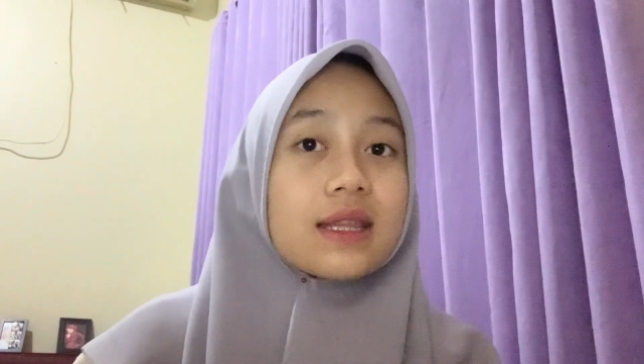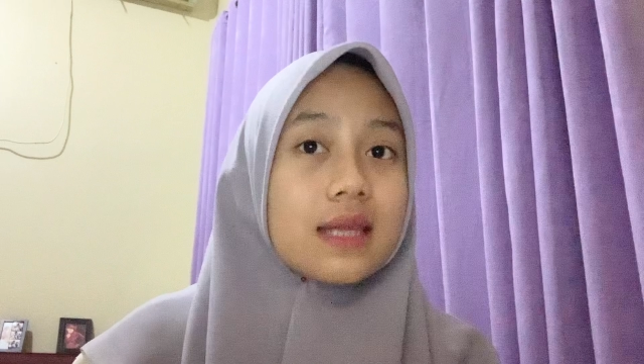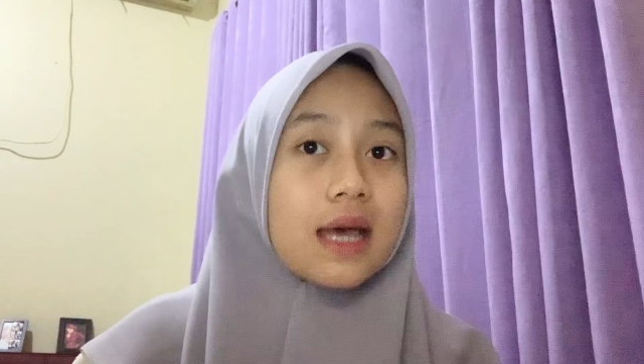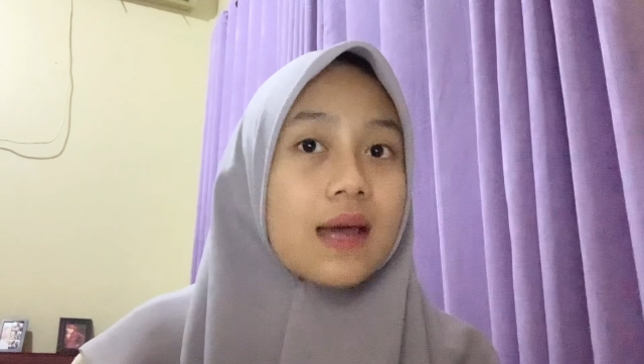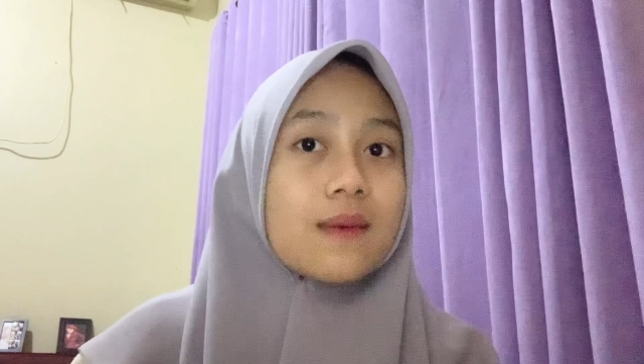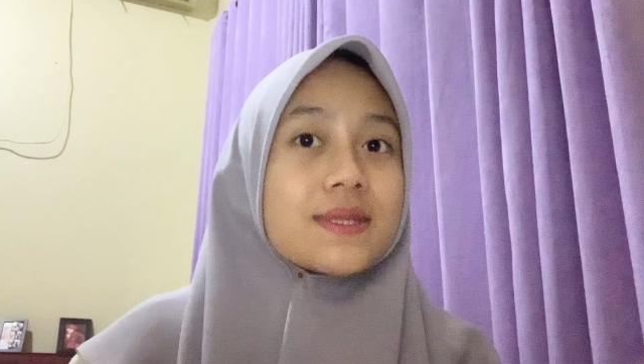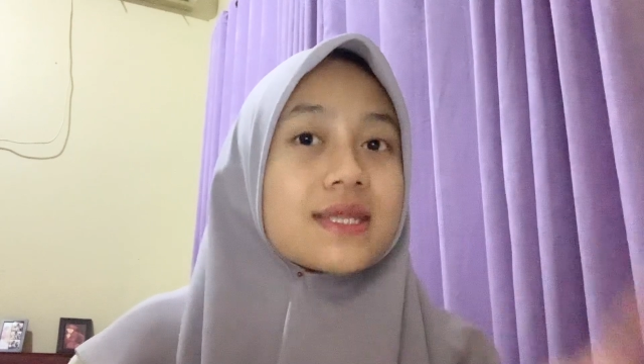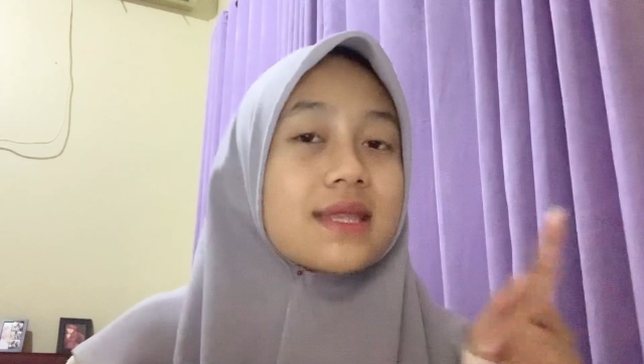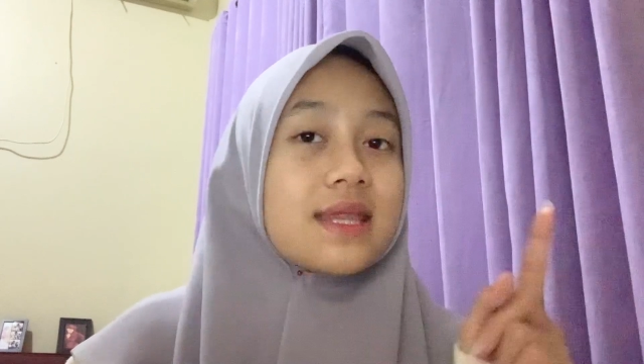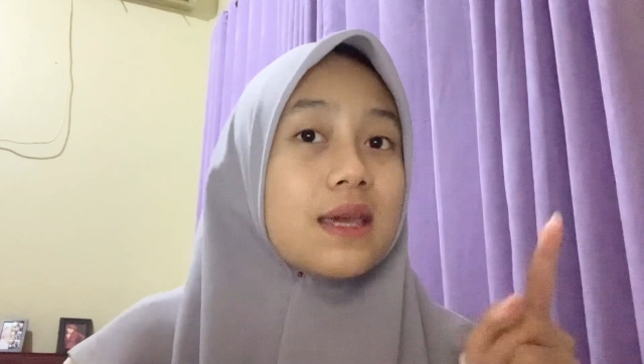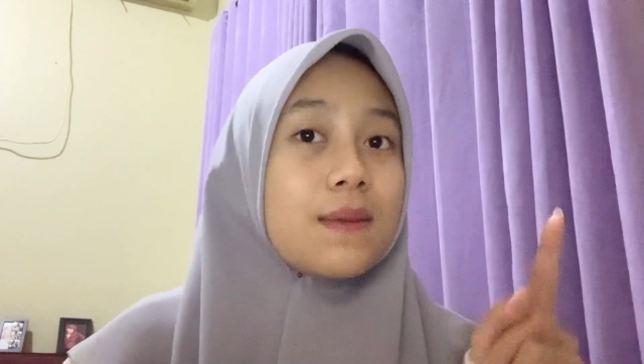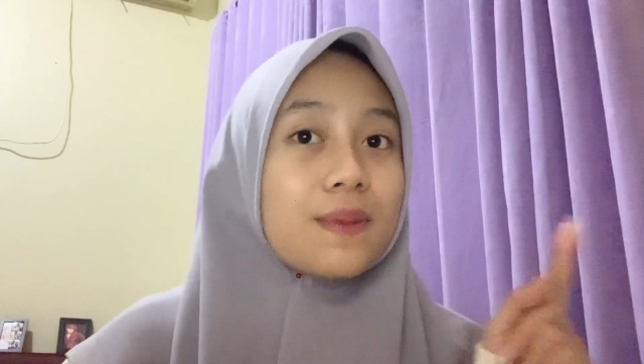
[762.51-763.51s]
times
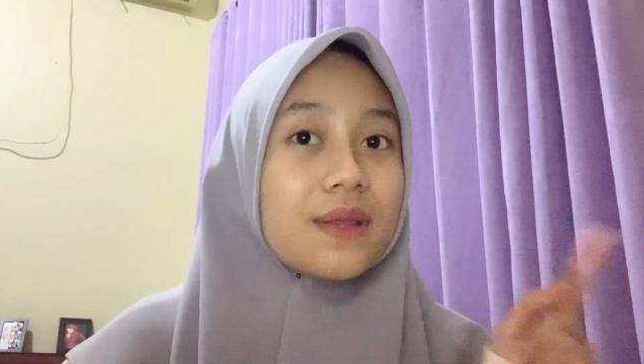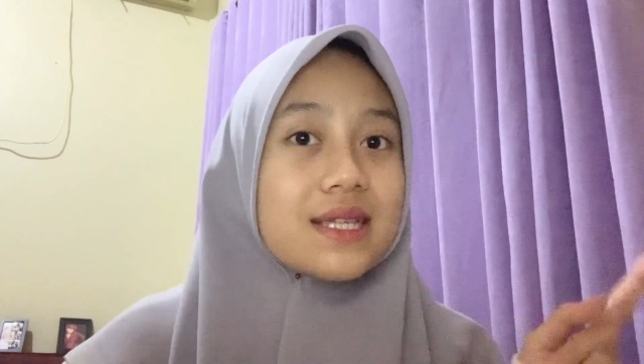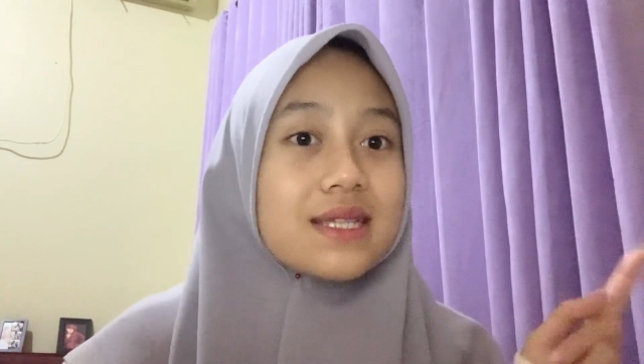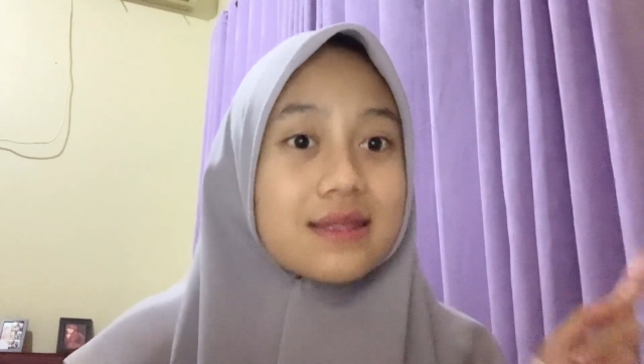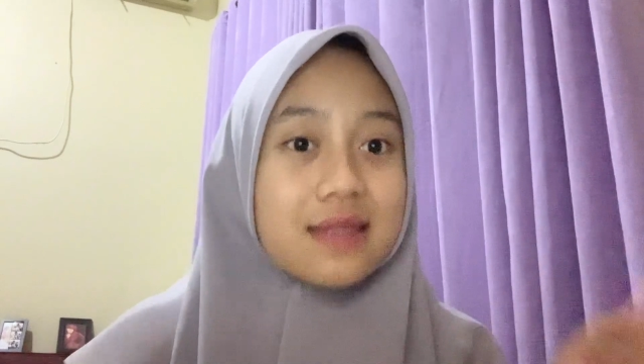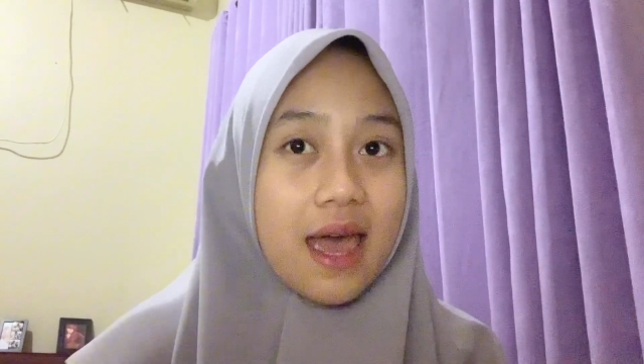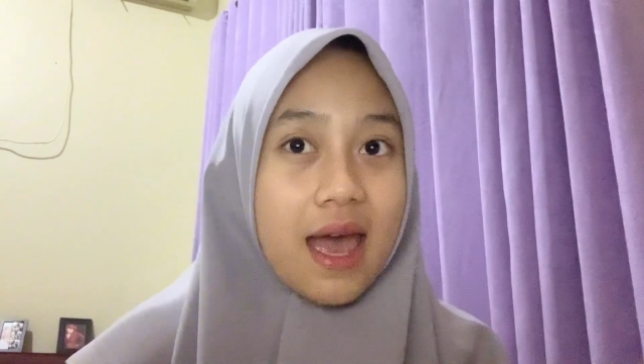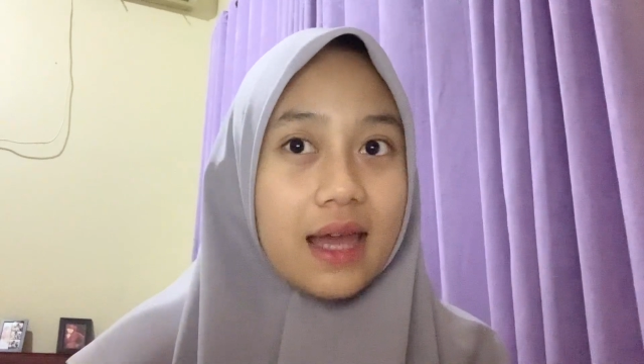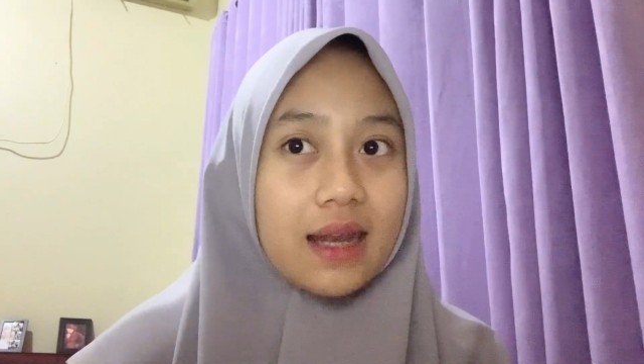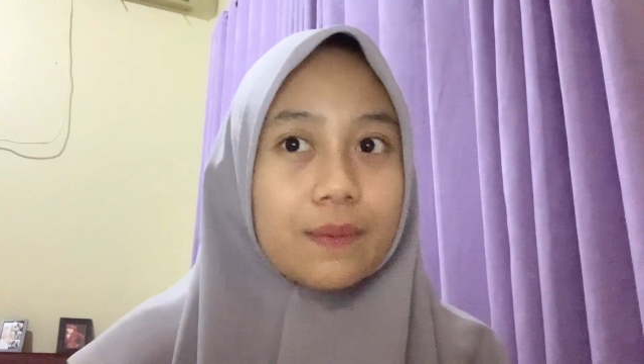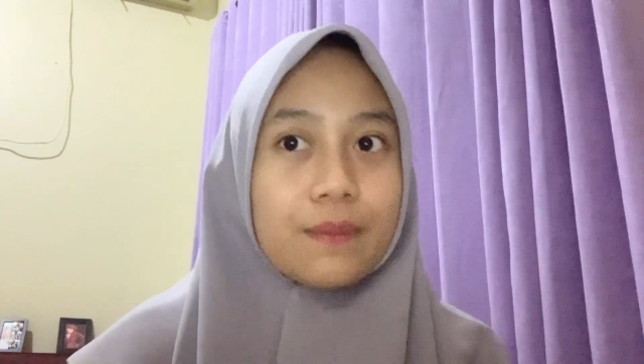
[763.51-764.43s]
T plus 10.